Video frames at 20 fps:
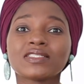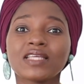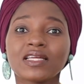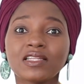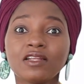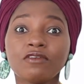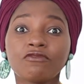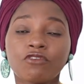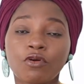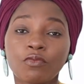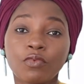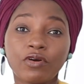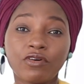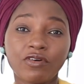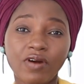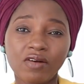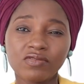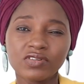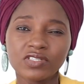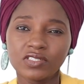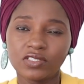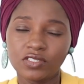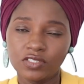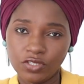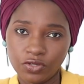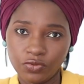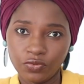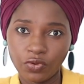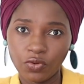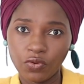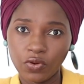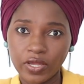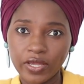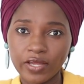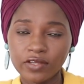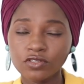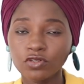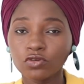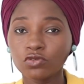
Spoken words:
starting from ground zero, okay?